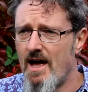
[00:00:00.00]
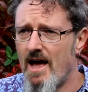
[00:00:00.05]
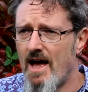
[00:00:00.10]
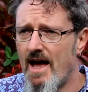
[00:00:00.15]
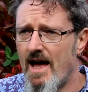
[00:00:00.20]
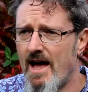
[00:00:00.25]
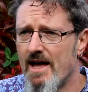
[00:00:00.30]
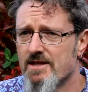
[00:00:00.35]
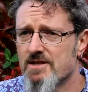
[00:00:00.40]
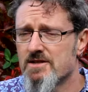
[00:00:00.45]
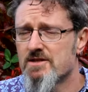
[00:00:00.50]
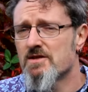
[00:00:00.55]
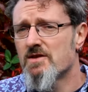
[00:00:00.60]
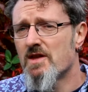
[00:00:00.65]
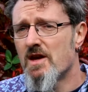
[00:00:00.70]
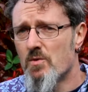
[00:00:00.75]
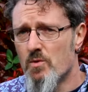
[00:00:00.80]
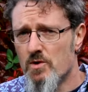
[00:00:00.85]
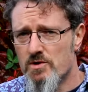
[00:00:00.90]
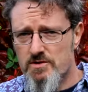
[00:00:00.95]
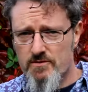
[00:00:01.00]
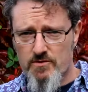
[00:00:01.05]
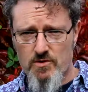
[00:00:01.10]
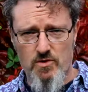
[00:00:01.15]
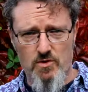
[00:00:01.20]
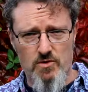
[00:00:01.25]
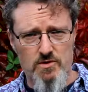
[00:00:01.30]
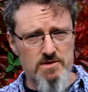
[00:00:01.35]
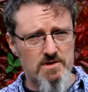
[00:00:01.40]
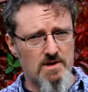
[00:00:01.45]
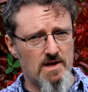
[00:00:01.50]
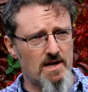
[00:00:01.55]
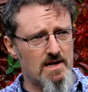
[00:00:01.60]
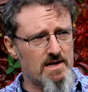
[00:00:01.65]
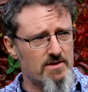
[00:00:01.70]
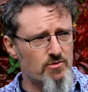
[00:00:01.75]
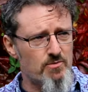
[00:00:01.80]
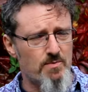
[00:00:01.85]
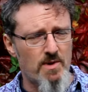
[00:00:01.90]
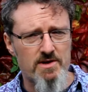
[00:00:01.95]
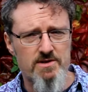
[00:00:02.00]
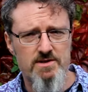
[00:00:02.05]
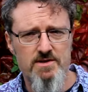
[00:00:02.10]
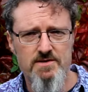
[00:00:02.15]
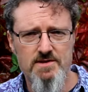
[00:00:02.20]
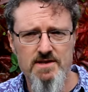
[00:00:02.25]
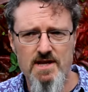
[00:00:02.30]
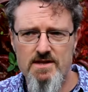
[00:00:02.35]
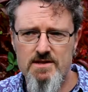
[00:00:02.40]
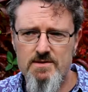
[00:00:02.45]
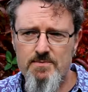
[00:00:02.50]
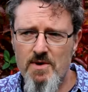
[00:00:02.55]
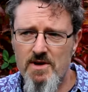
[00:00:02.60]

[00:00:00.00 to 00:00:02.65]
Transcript: And there was, of course, a little bunch of synths.